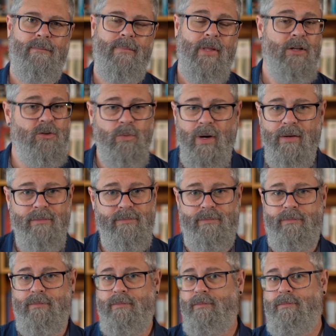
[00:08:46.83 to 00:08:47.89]
It's what
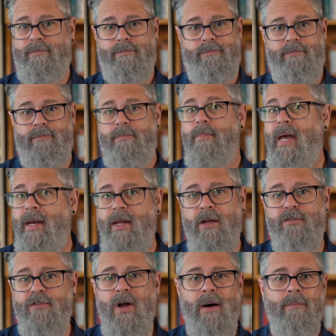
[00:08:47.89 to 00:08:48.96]
many,
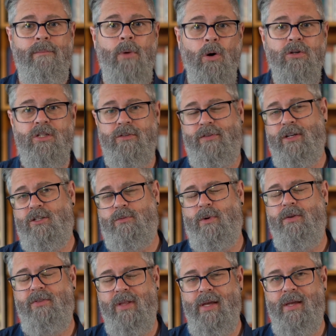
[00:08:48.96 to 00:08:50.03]
if not most of us,
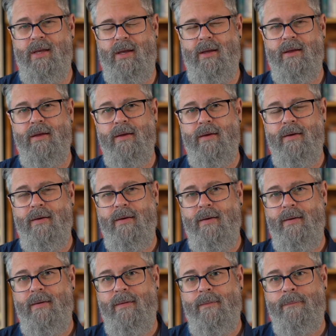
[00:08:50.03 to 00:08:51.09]
were thinking.
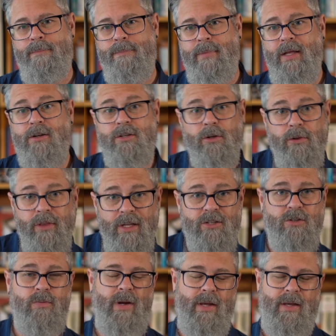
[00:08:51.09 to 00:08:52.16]
Until
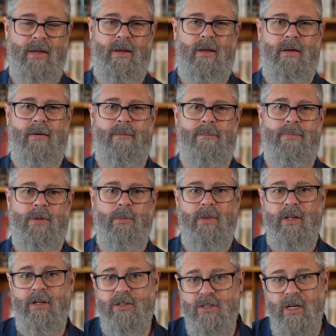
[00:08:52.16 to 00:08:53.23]
this week, when
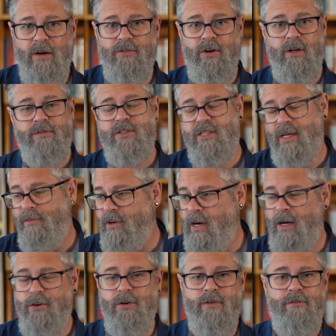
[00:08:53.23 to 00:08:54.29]
the discovery of
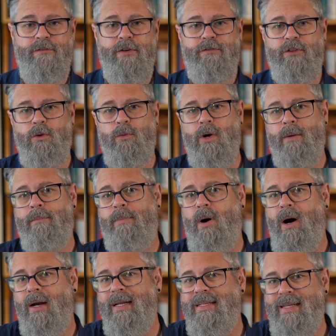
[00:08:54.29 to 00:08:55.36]
751
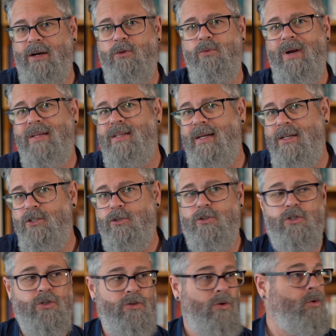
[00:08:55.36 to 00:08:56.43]
bodies at a residential
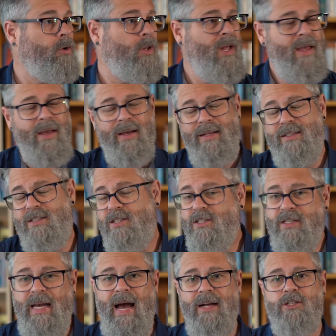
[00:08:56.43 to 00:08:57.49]
school in
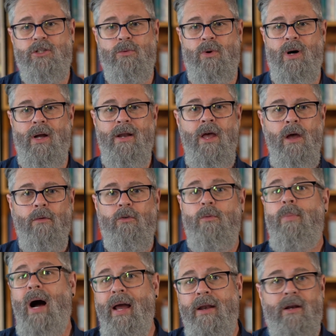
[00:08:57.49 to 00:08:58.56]
Saskatchewan
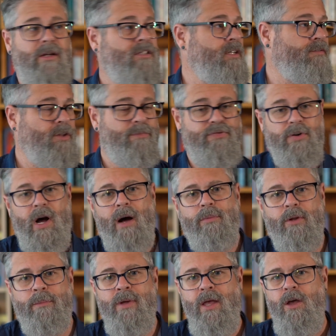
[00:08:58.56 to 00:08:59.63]
reminded us of the
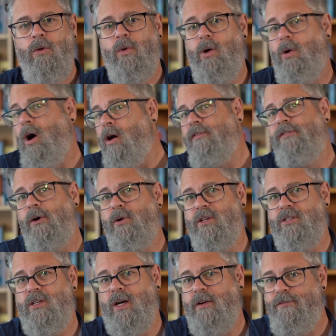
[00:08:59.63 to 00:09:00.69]
problem we were all
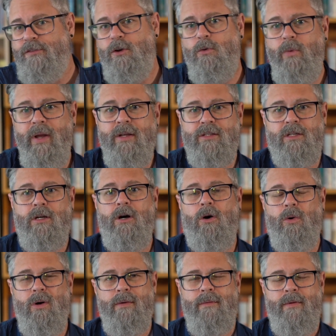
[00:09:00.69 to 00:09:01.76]
focused on a few weeks
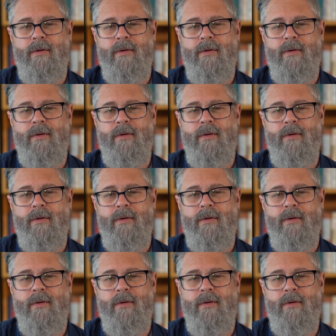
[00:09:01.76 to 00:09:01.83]
ago.